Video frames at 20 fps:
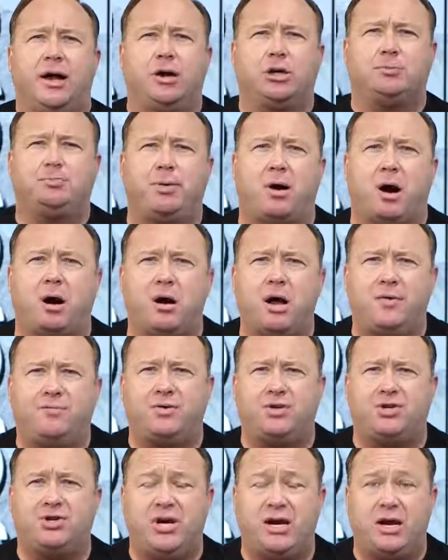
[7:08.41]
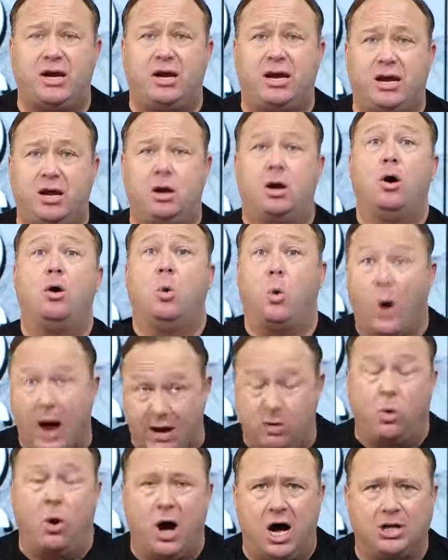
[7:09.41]
Here's part of the CNN
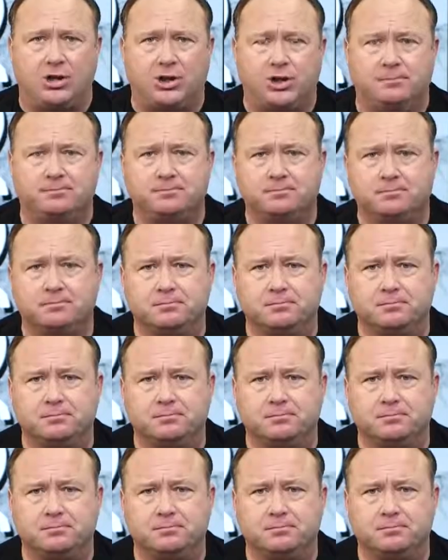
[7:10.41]
whitewash.